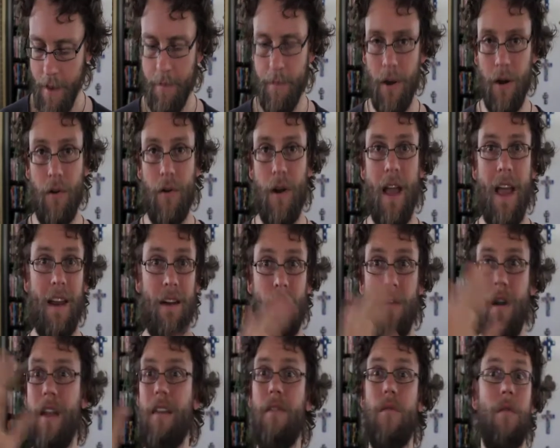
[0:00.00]
But
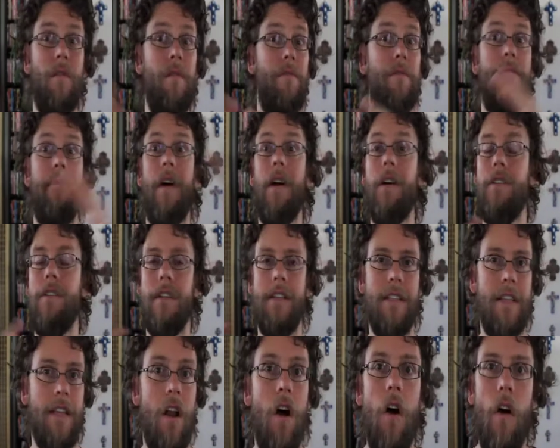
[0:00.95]
Christ sort of
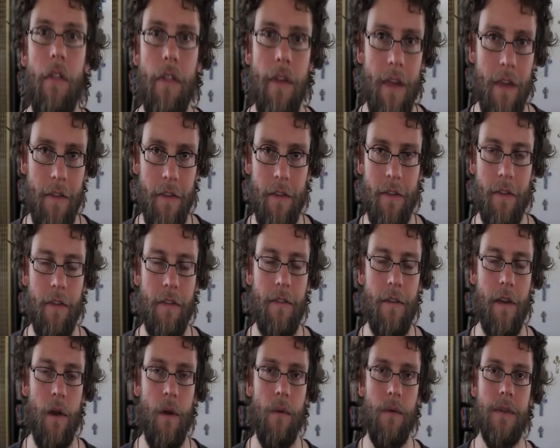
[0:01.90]
functions in all these
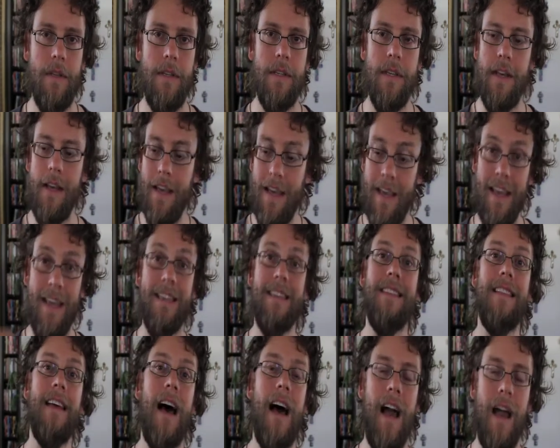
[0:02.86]
zones. He
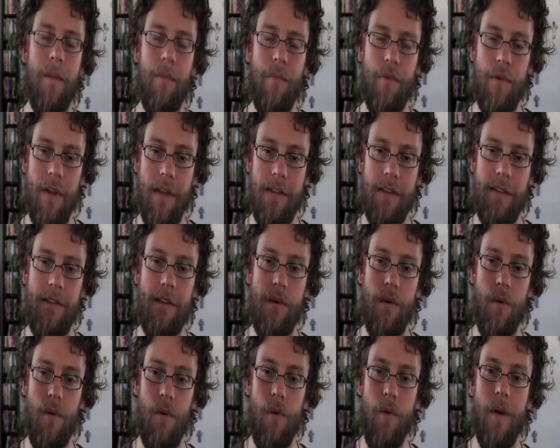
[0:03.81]
is the high priest
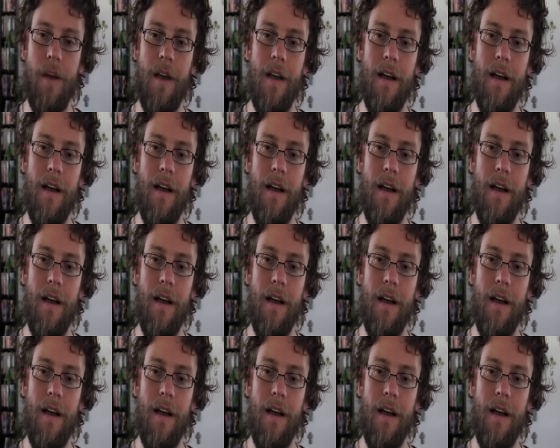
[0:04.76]
who